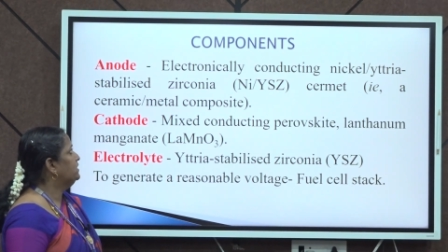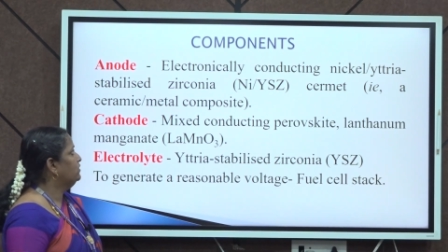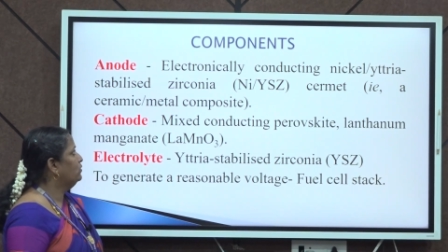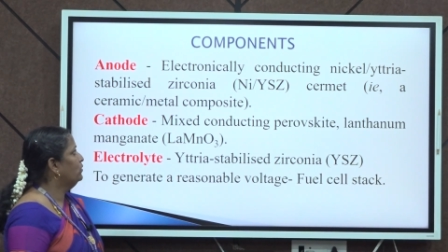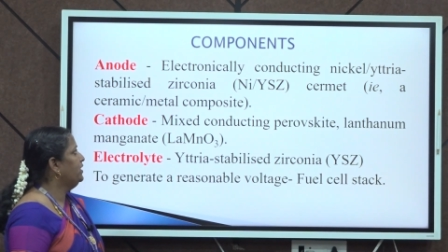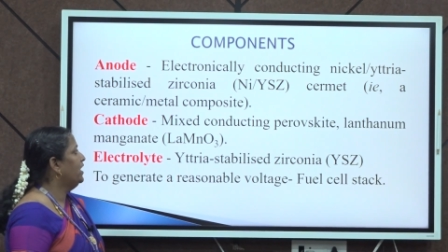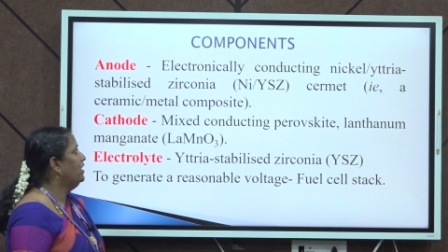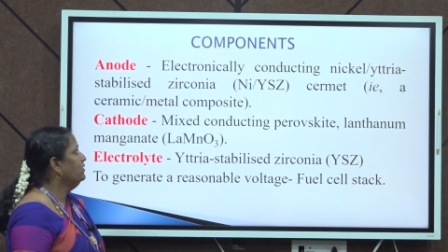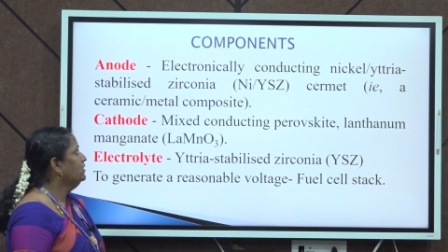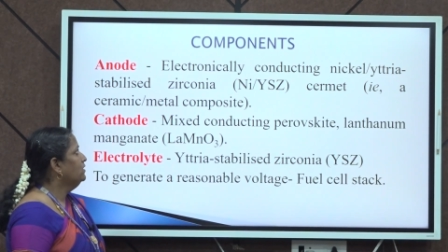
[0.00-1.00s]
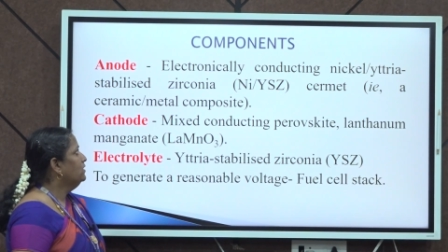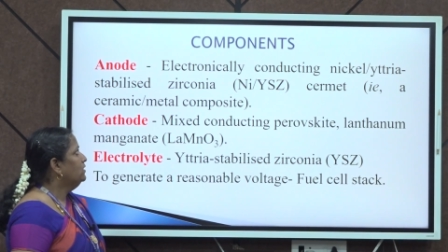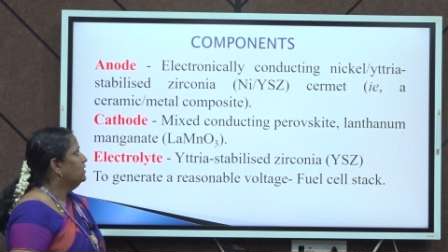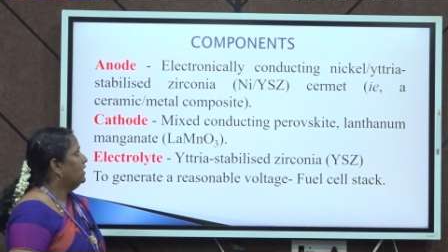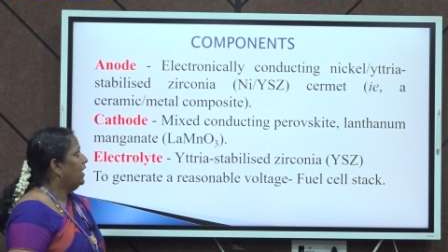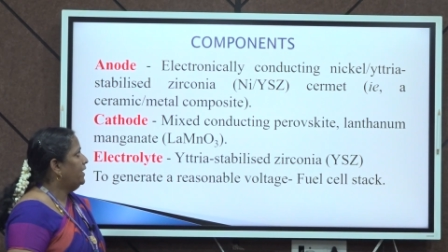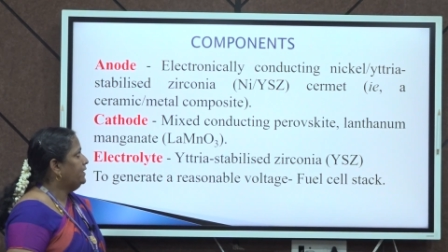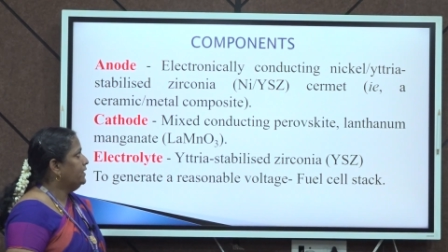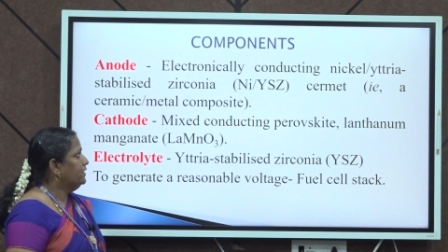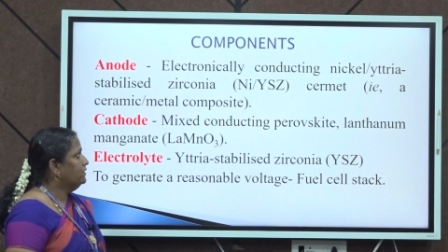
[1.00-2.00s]
zirconia
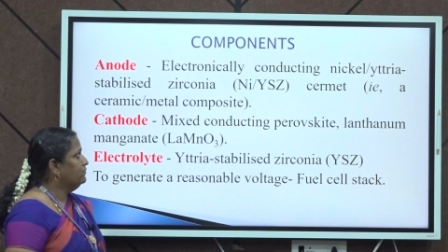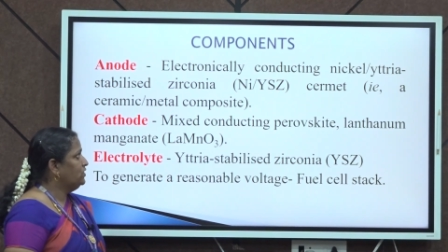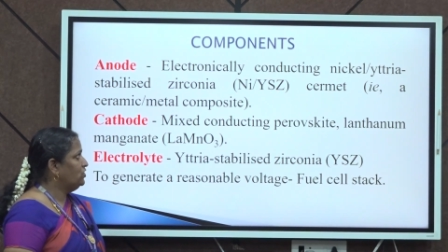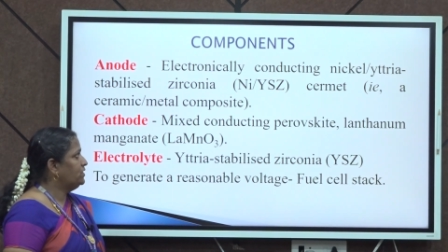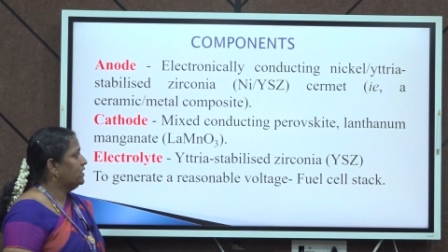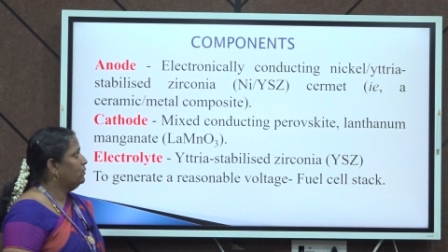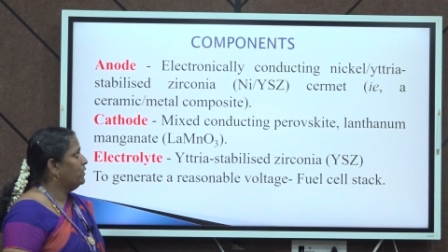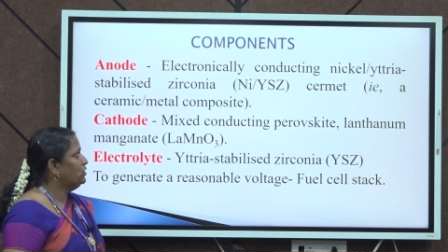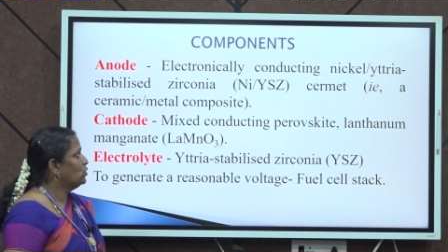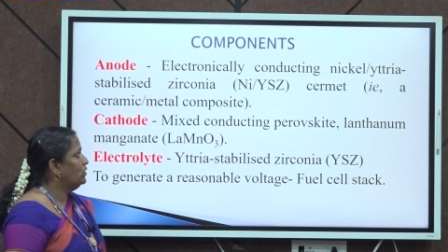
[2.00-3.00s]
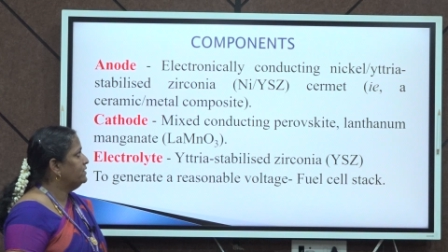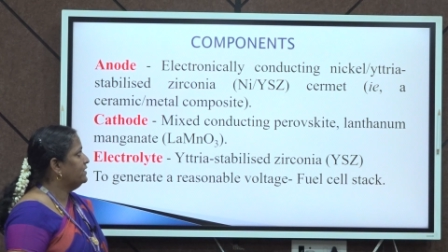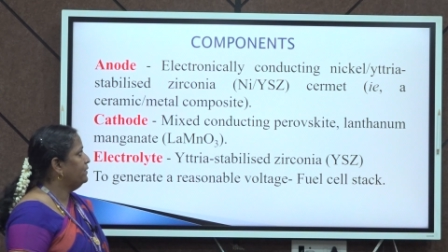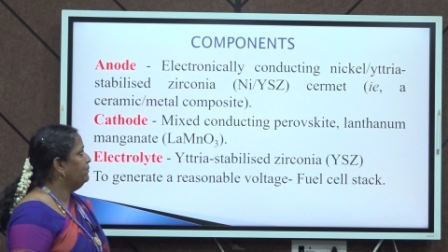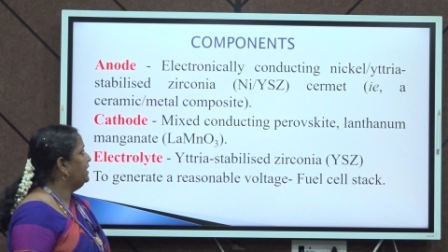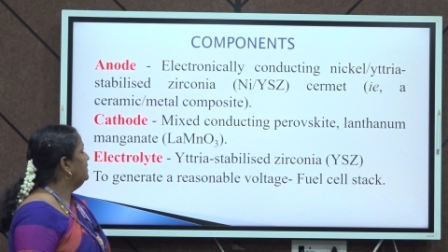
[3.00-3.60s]
and uh, which is otherwise called cermet